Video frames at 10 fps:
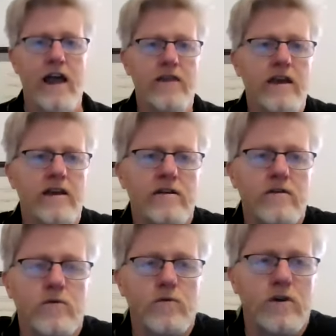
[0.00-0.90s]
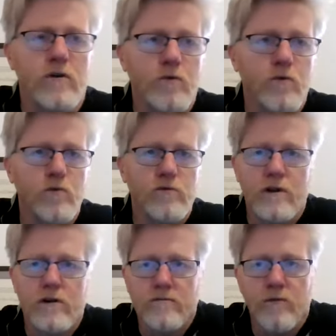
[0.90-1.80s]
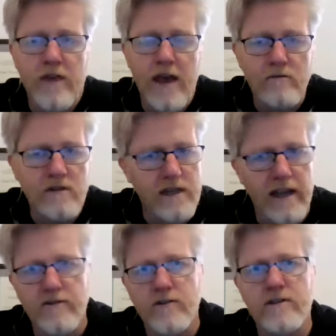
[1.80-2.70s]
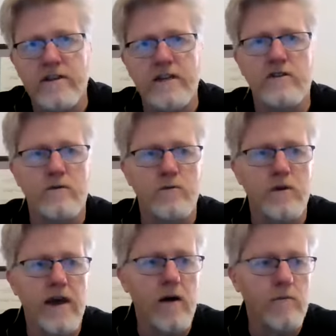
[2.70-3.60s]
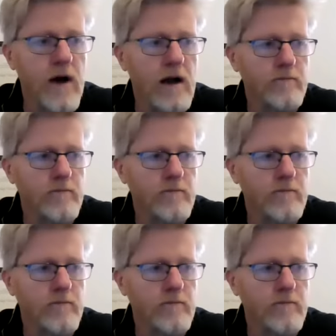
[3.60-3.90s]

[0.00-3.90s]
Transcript: And then, they're without standardization, without